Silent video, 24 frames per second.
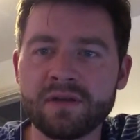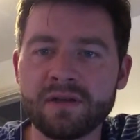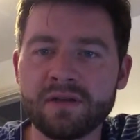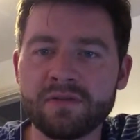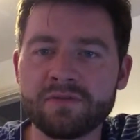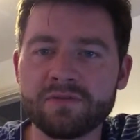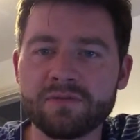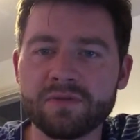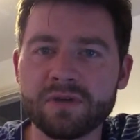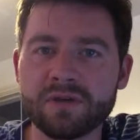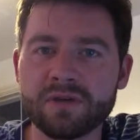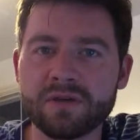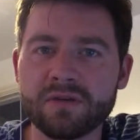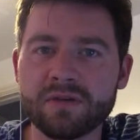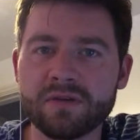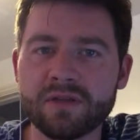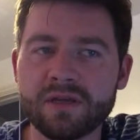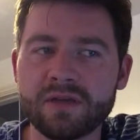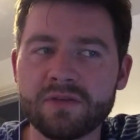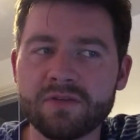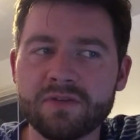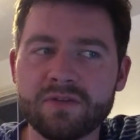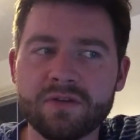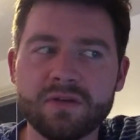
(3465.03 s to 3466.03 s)
I loved working on
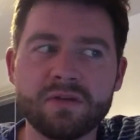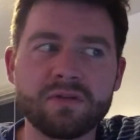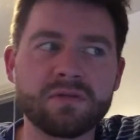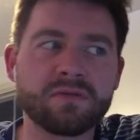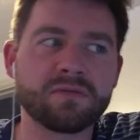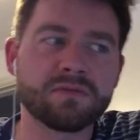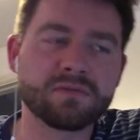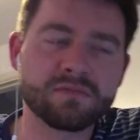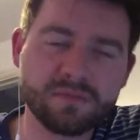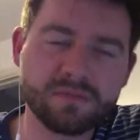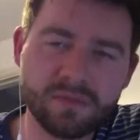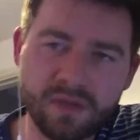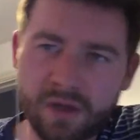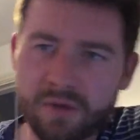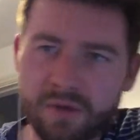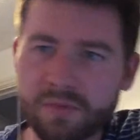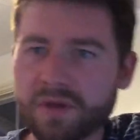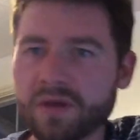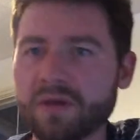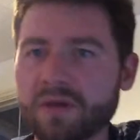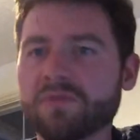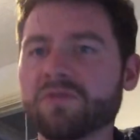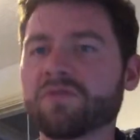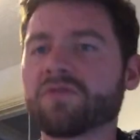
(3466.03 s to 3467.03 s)
that. So I
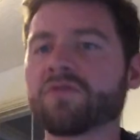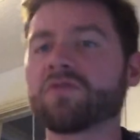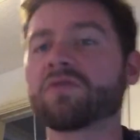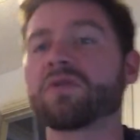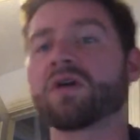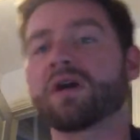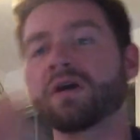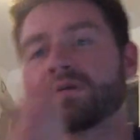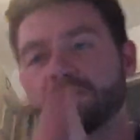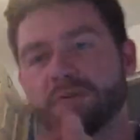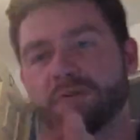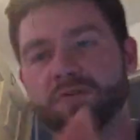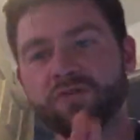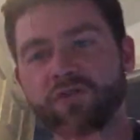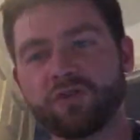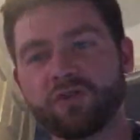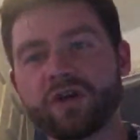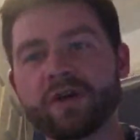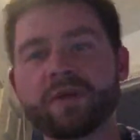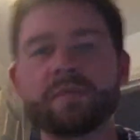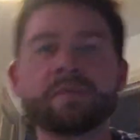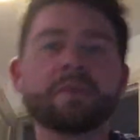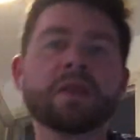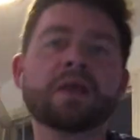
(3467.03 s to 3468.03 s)
hope it comes through. I hope you
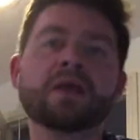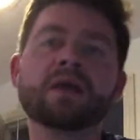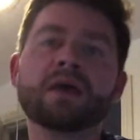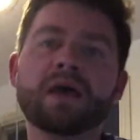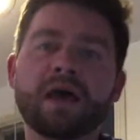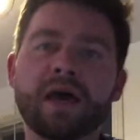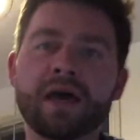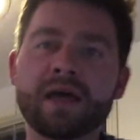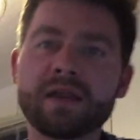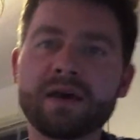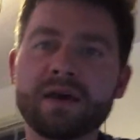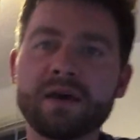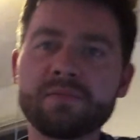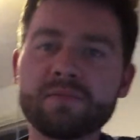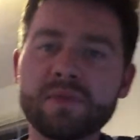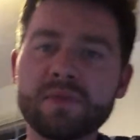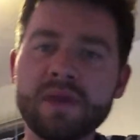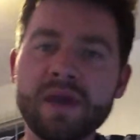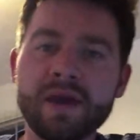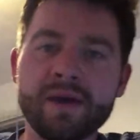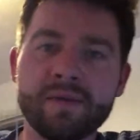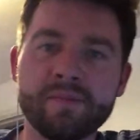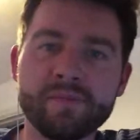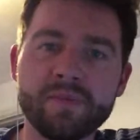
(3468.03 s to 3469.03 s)
enjoy it. And
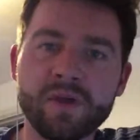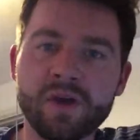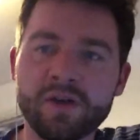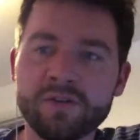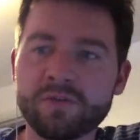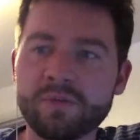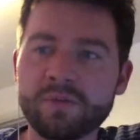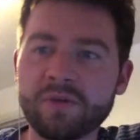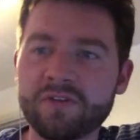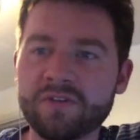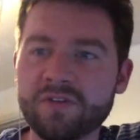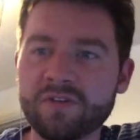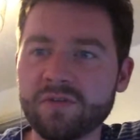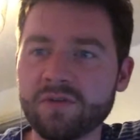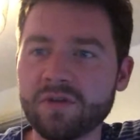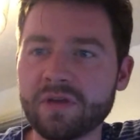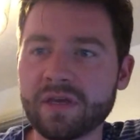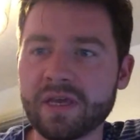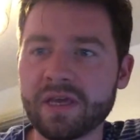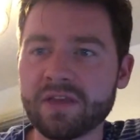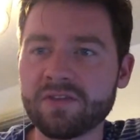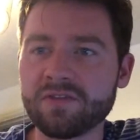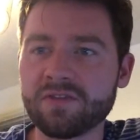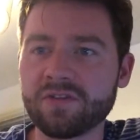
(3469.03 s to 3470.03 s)
I'll speak to you all
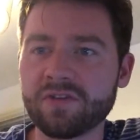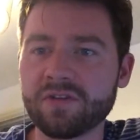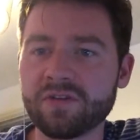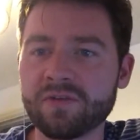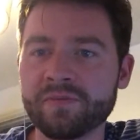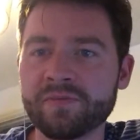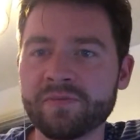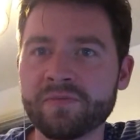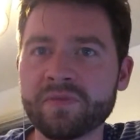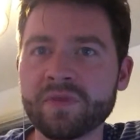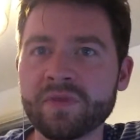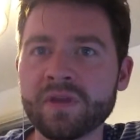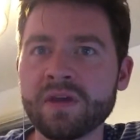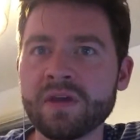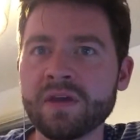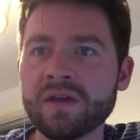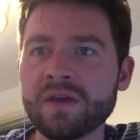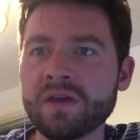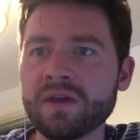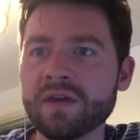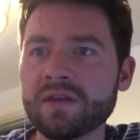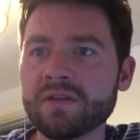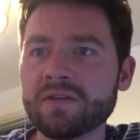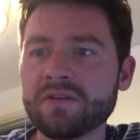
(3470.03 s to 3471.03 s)
again soon.
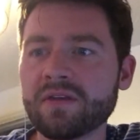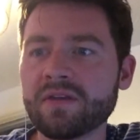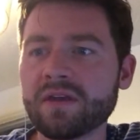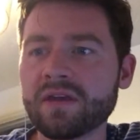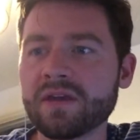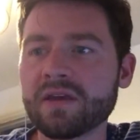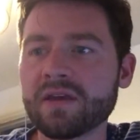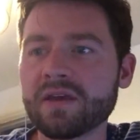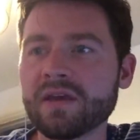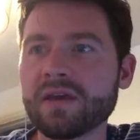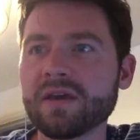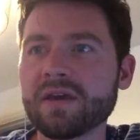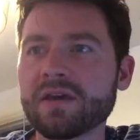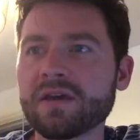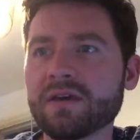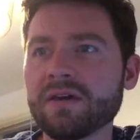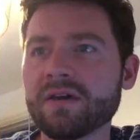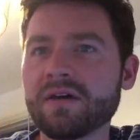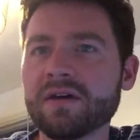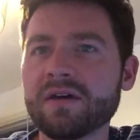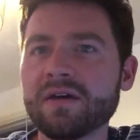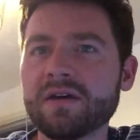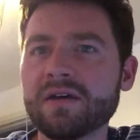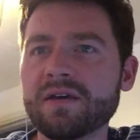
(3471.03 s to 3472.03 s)
Take care,
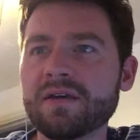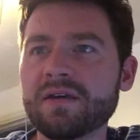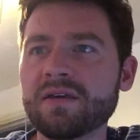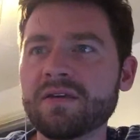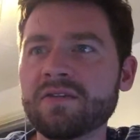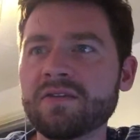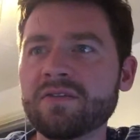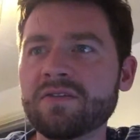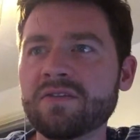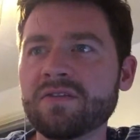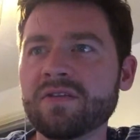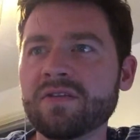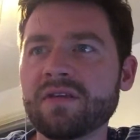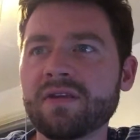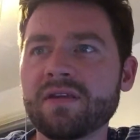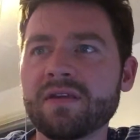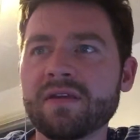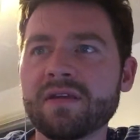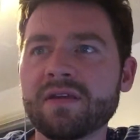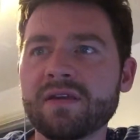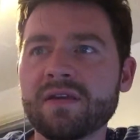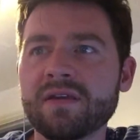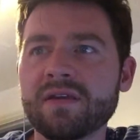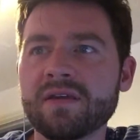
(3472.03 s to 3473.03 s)
guys.
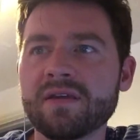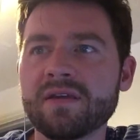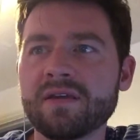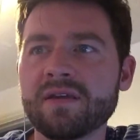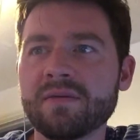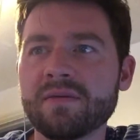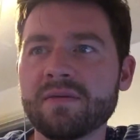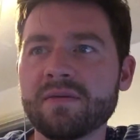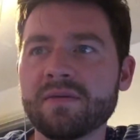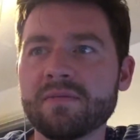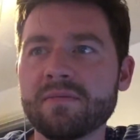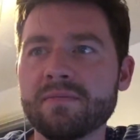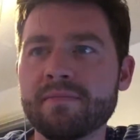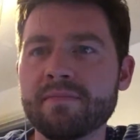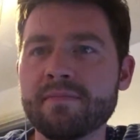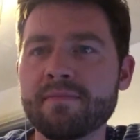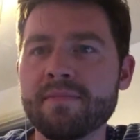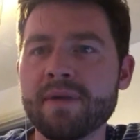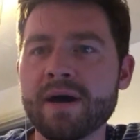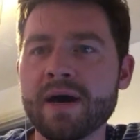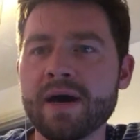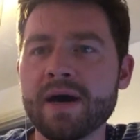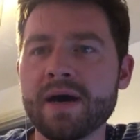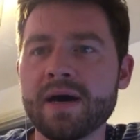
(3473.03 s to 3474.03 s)

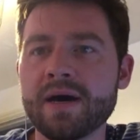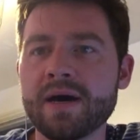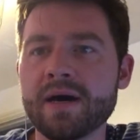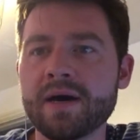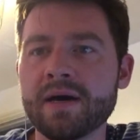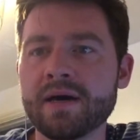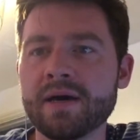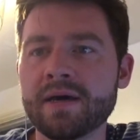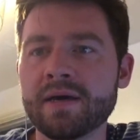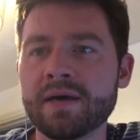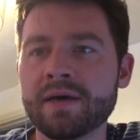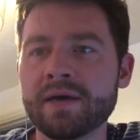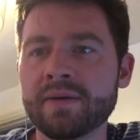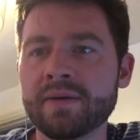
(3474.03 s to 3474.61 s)
Bye.